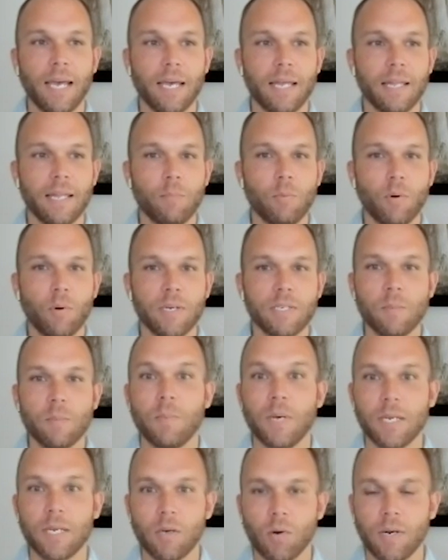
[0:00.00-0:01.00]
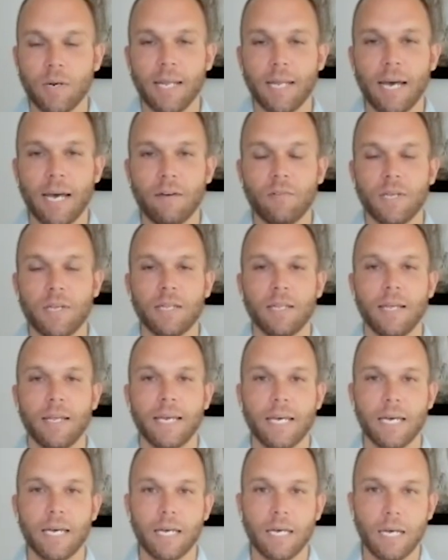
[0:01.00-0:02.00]
and they point to Bitcoin having
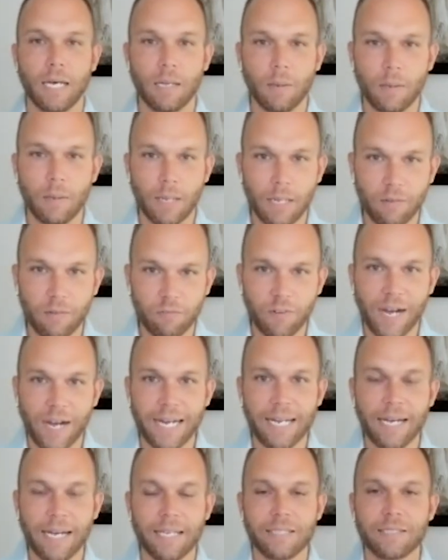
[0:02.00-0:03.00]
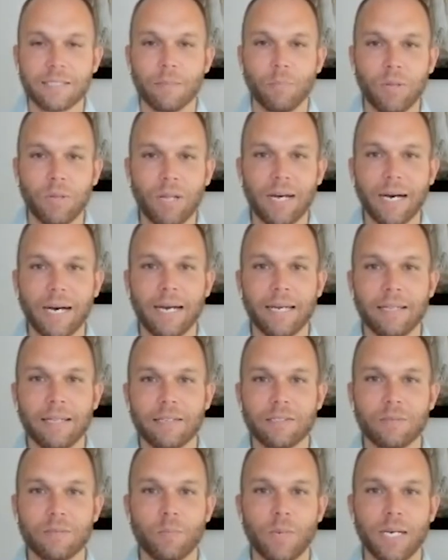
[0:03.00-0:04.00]
like a, a, a, finite supply
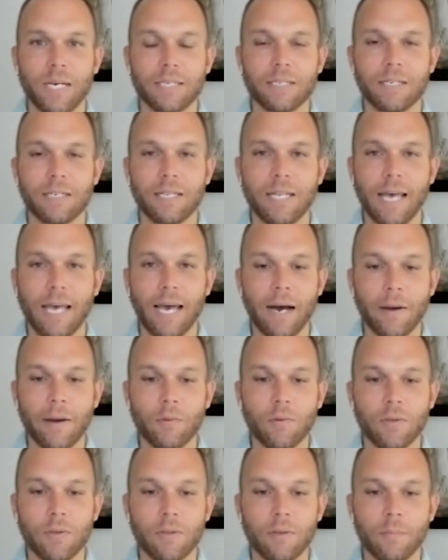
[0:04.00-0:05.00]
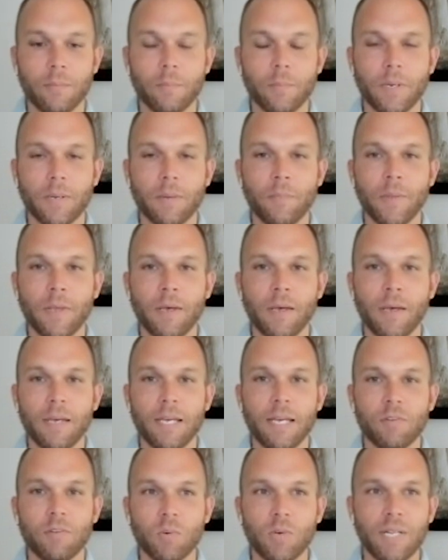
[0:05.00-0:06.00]
that's baked into the algorithm. But
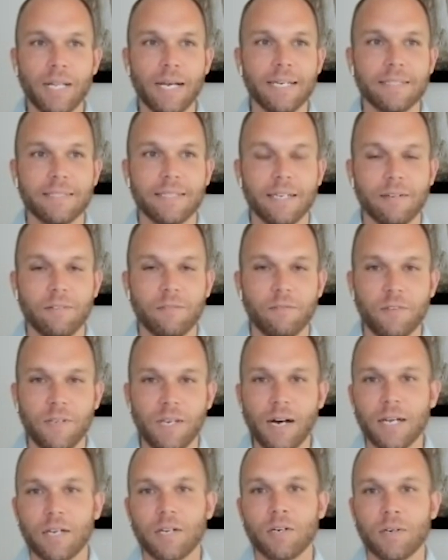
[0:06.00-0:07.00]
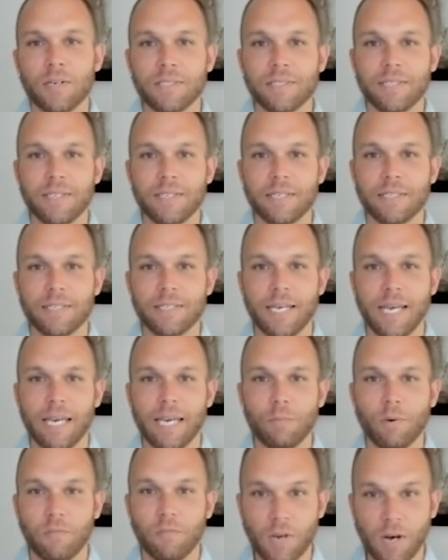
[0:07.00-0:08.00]
you have to realize that fiat currency is a
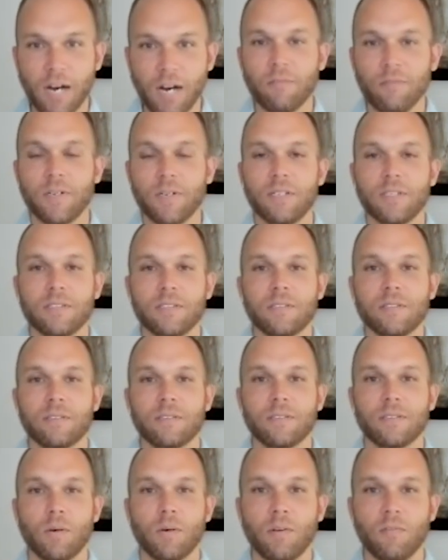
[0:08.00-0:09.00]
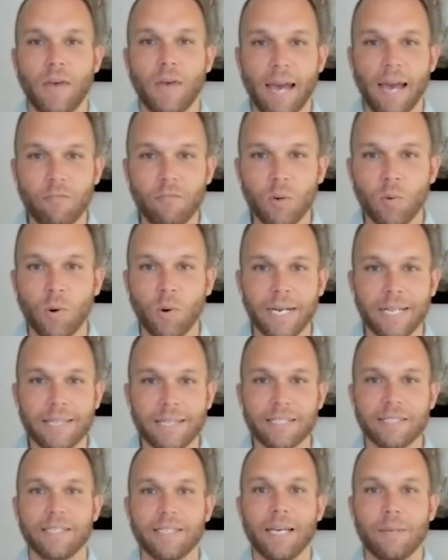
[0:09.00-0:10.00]
game of confidence. So if everyone at
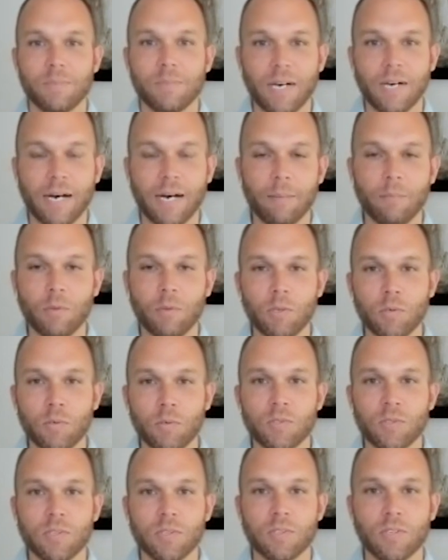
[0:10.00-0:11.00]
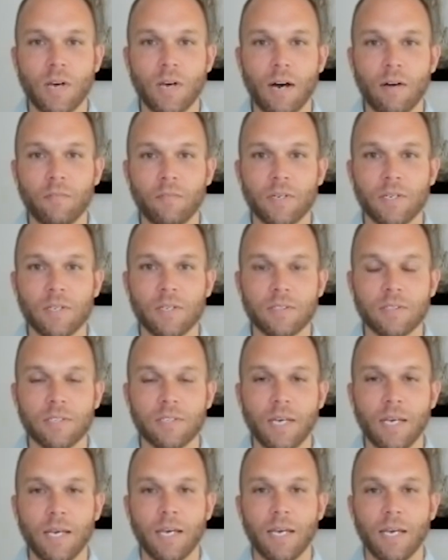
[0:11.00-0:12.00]
the same time loses
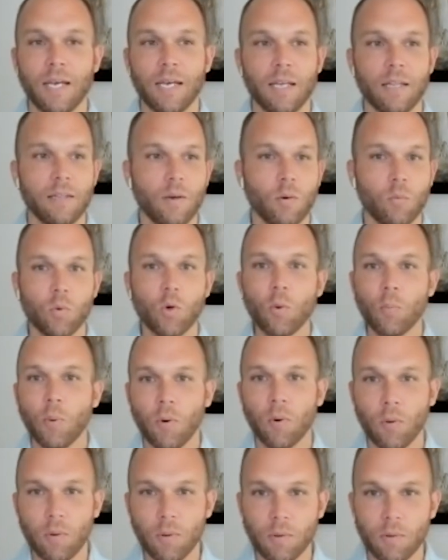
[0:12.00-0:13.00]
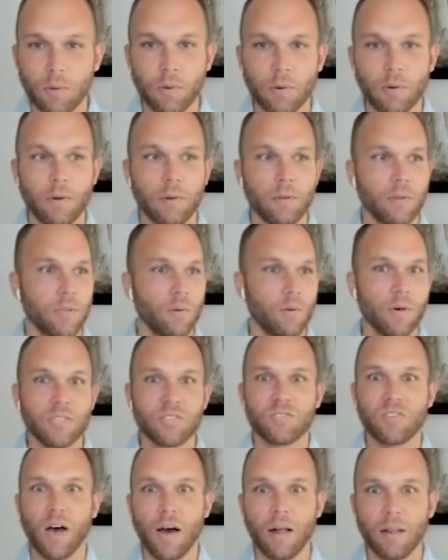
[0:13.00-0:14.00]
confidence in the ruble or the
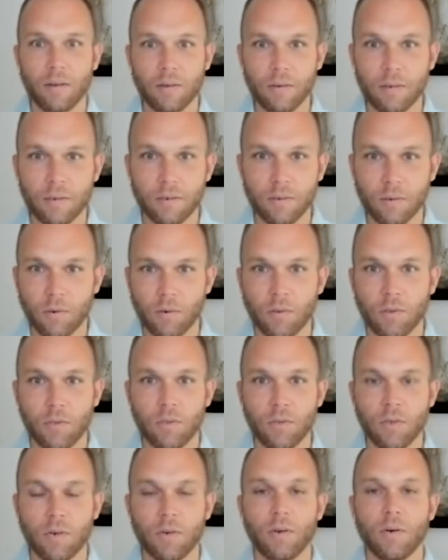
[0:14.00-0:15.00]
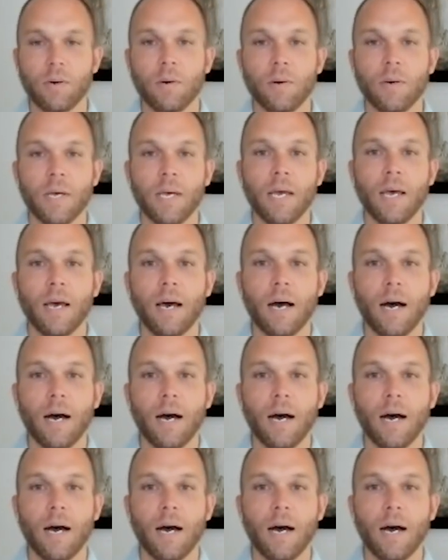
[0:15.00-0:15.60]
US dollar or the euro,